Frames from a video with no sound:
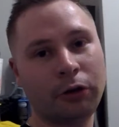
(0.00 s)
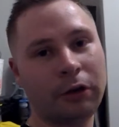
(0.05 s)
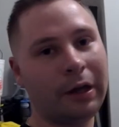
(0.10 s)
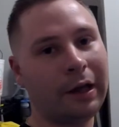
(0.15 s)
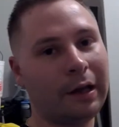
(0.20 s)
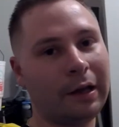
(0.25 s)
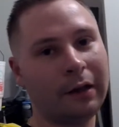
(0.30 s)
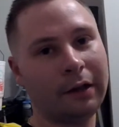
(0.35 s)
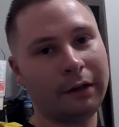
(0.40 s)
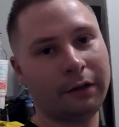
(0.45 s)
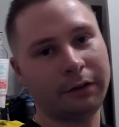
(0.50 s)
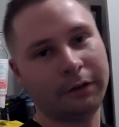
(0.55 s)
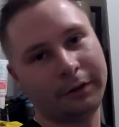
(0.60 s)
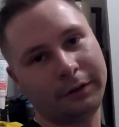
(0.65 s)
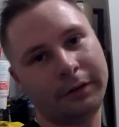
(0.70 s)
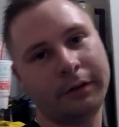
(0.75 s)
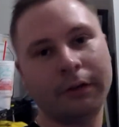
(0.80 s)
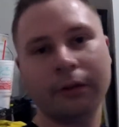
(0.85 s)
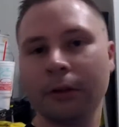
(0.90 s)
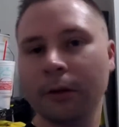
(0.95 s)
you
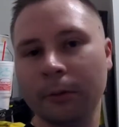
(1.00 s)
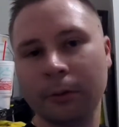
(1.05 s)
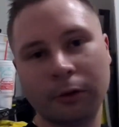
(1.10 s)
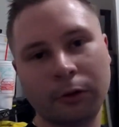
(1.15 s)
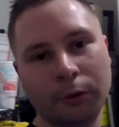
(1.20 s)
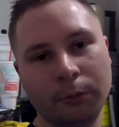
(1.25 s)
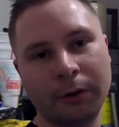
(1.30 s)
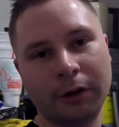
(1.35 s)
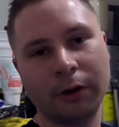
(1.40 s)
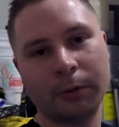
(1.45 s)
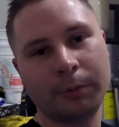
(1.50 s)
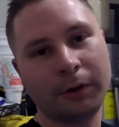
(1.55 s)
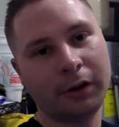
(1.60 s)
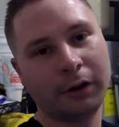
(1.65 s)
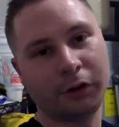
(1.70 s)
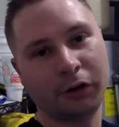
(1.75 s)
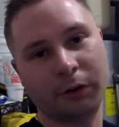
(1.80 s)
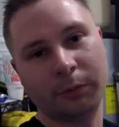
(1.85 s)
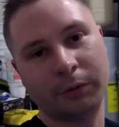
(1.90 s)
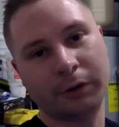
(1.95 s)
guys a little bit of the
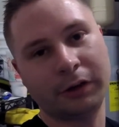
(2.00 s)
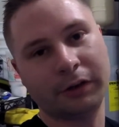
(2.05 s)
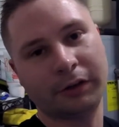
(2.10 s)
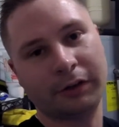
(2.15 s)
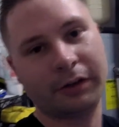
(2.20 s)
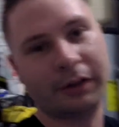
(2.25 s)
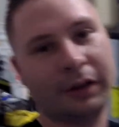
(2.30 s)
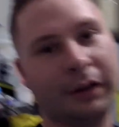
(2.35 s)
polishing process